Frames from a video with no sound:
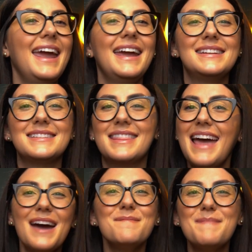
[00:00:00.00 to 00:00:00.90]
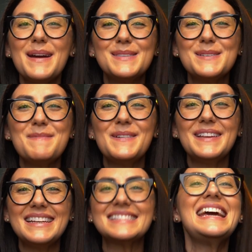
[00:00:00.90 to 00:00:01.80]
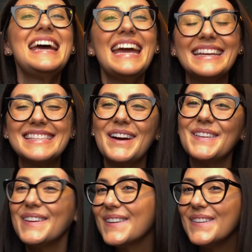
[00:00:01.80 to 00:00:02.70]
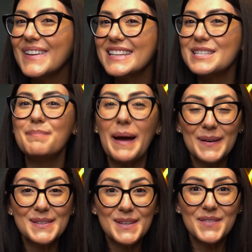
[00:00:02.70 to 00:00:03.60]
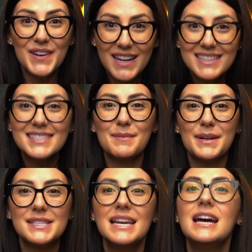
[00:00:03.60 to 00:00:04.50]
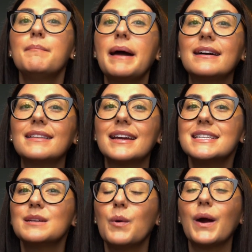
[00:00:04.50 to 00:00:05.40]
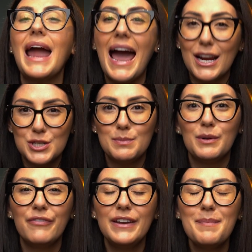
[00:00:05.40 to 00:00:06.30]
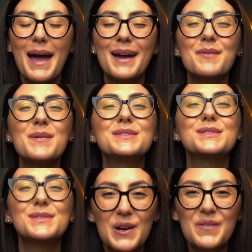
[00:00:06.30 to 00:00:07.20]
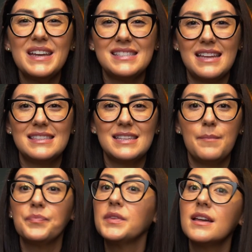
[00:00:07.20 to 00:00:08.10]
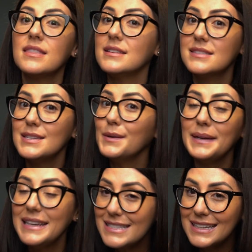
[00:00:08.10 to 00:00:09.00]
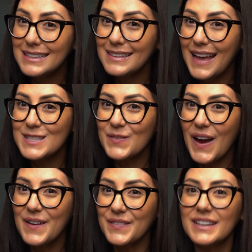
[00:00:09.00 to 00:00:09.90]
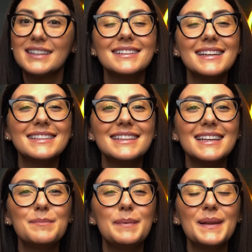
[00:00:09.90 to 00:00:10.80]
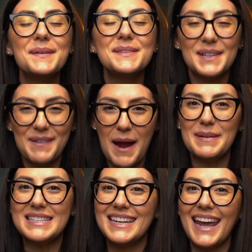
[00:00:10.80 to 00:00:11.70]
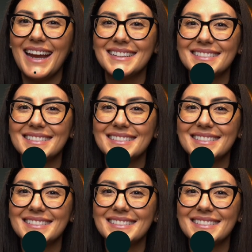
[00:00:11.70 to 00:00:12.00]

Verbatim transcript: And that, my SumoLings, is how you're going to better serve your customers, by collecting more actionable feedback with SurveySensum. This deal isn't gonna last forever. Click the link below to grab it today.